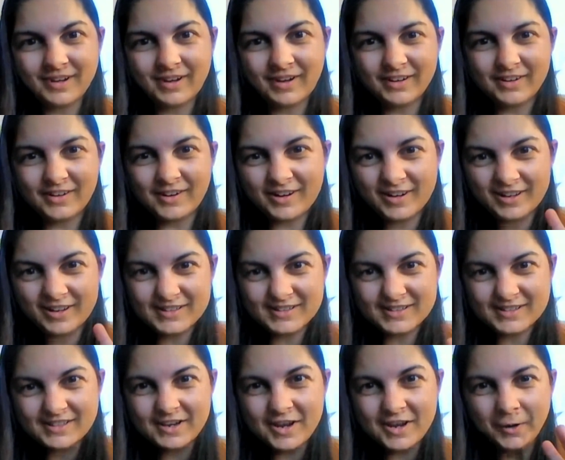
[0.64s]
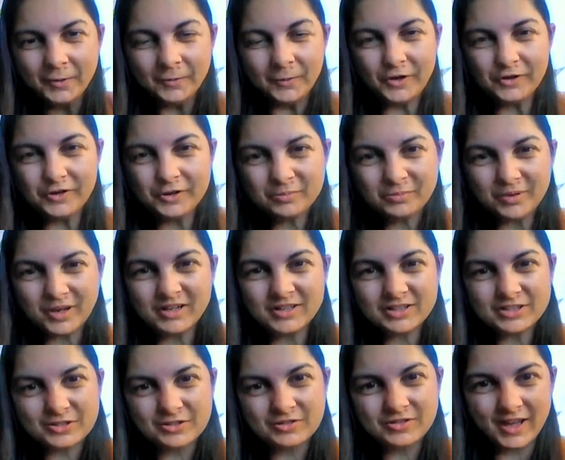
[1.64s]
Hi guys, welcome
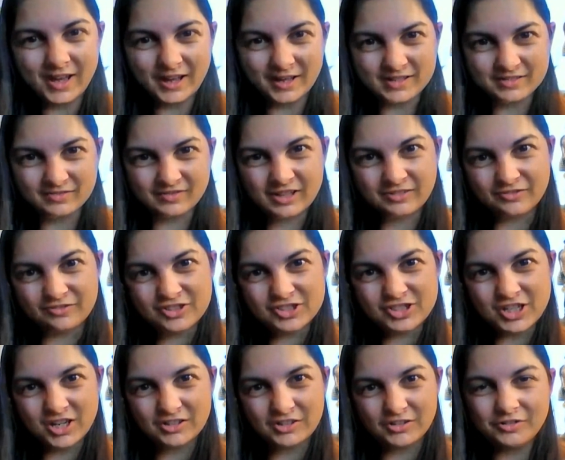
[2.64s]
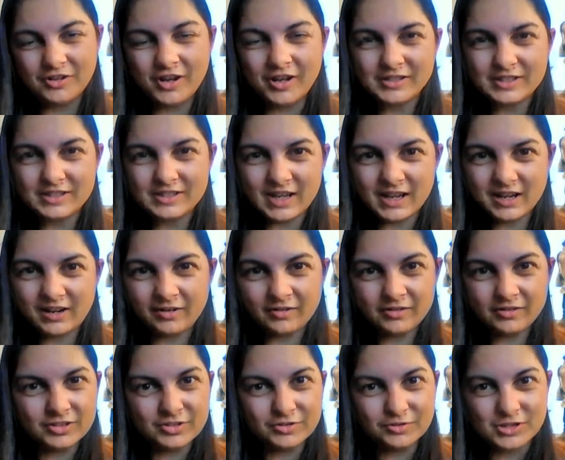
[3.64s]
back to the House of Langford channel. Today
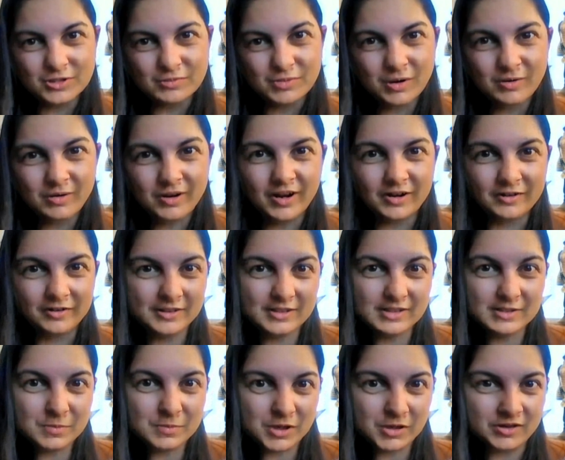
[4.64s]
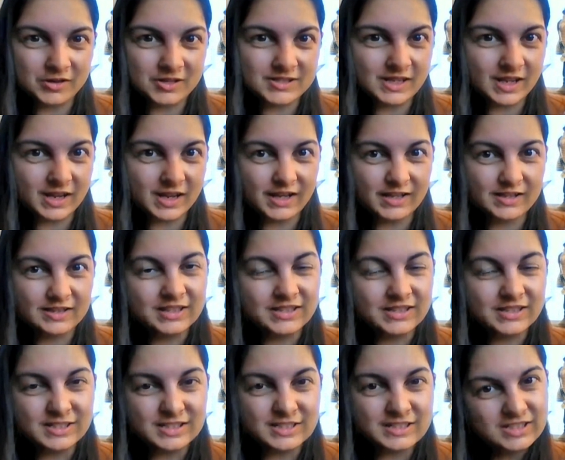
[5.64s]
I'm going to talk to you about our experience at the
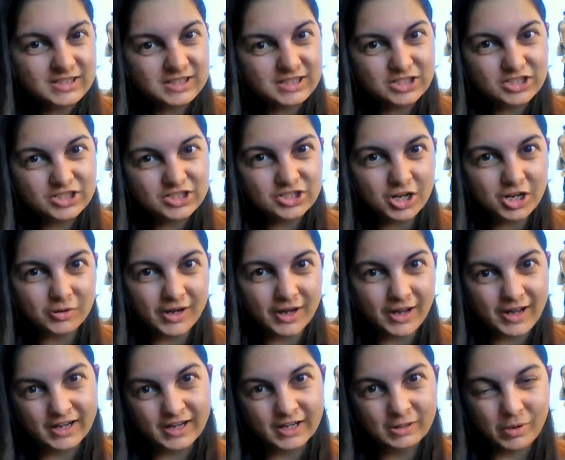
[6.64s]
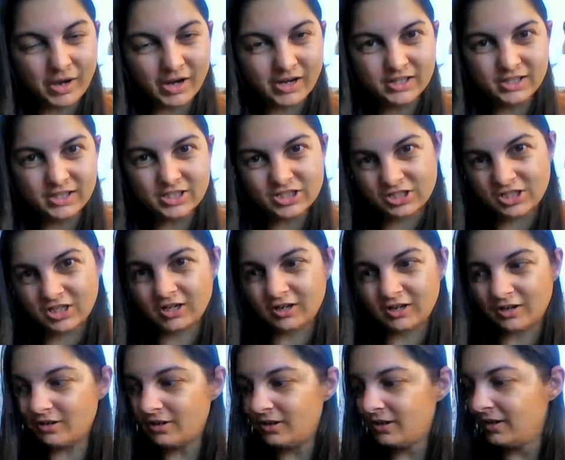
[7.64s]
Knitting and Stitching show at Alexandra Palace this year.